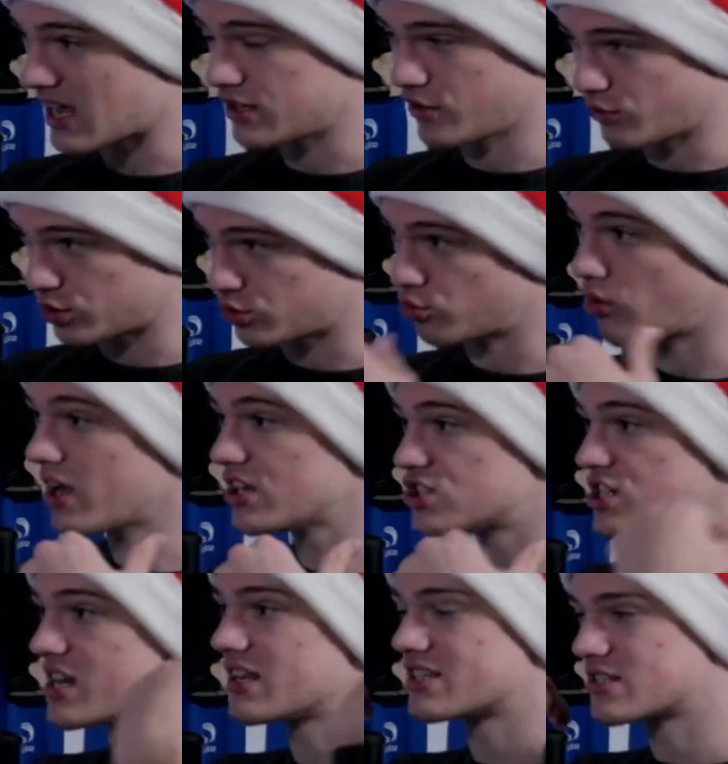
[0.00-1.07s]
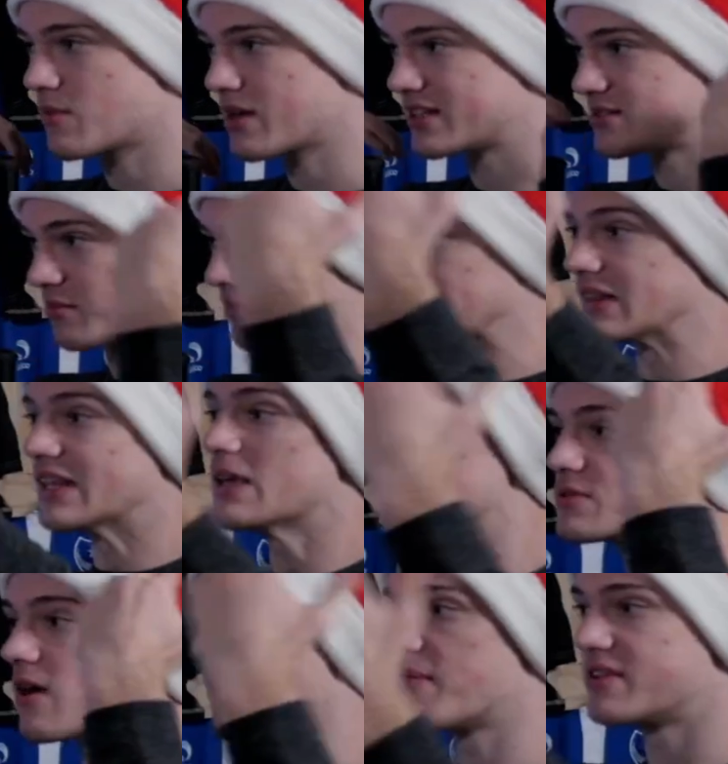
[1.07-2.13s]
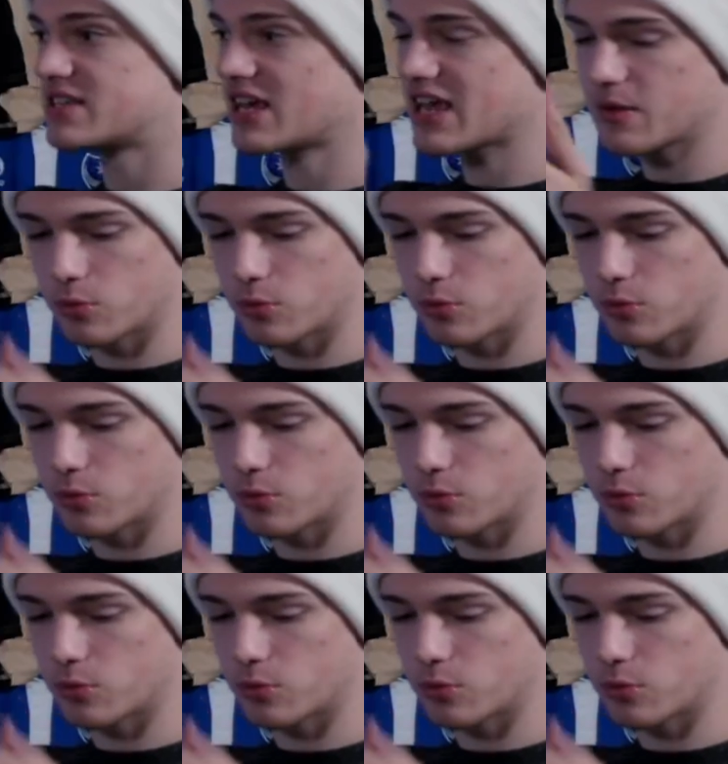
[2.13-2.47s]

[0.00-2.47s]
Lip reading: You have a great chance to make some leaps up the table.